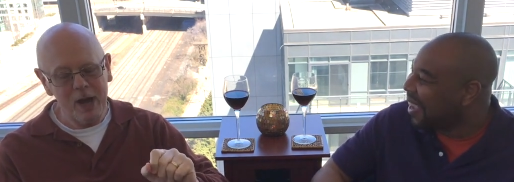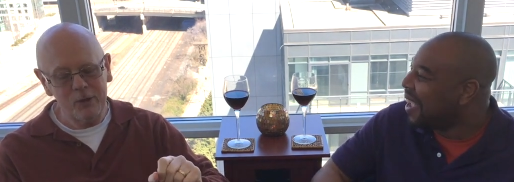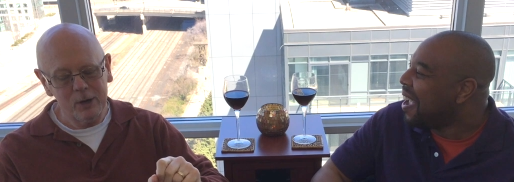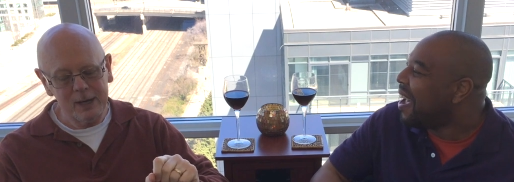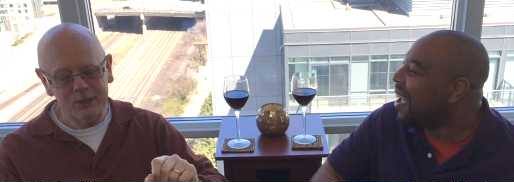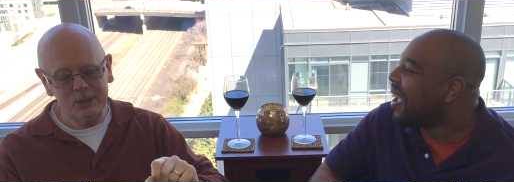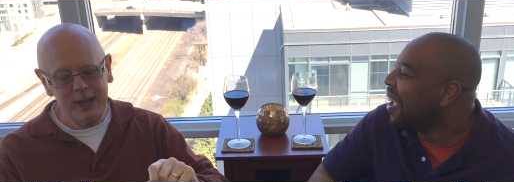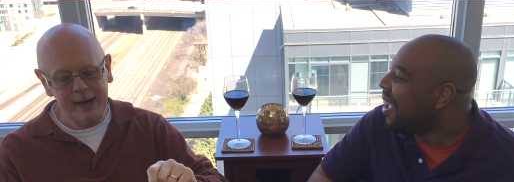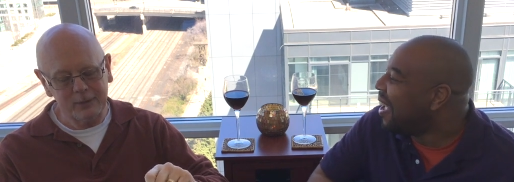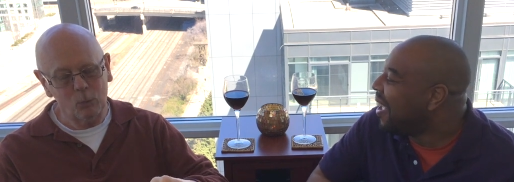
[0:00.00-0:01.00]
Speaker 1: other
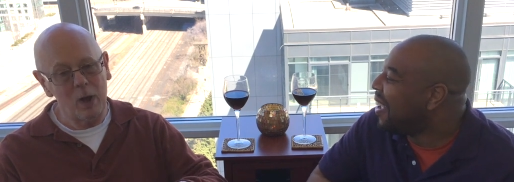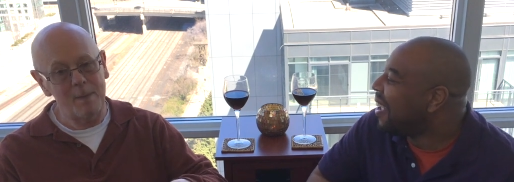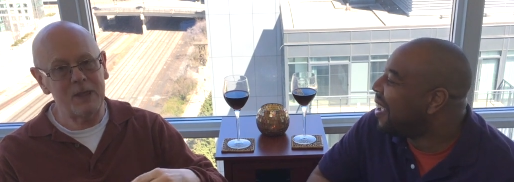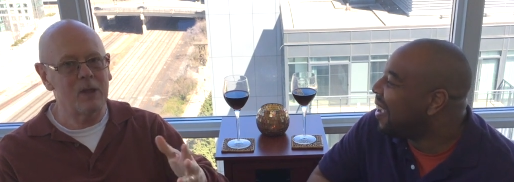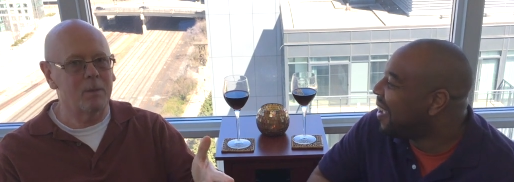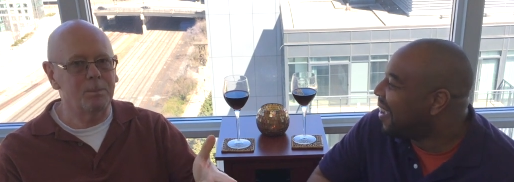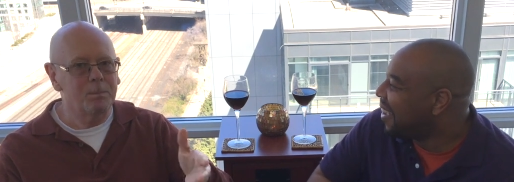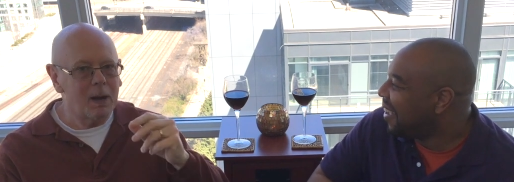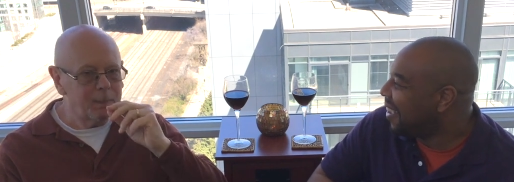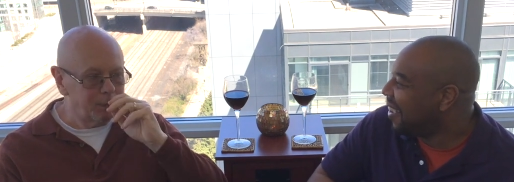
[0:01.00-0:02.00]
insect. Well, I mean, there are
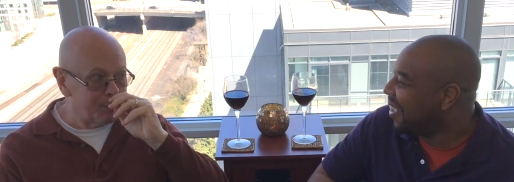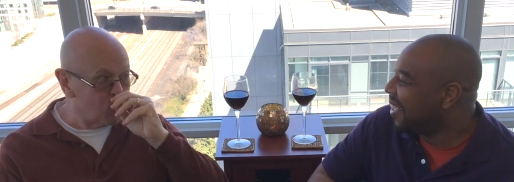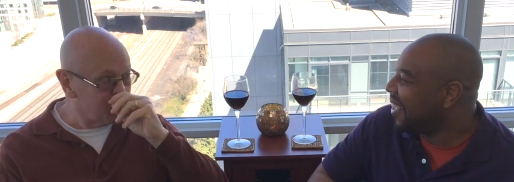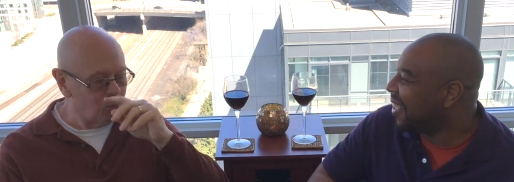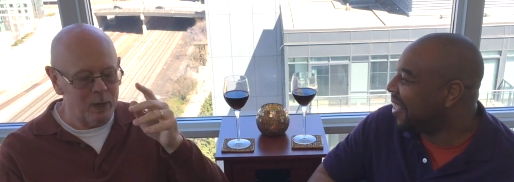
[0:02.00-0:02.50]
probably more than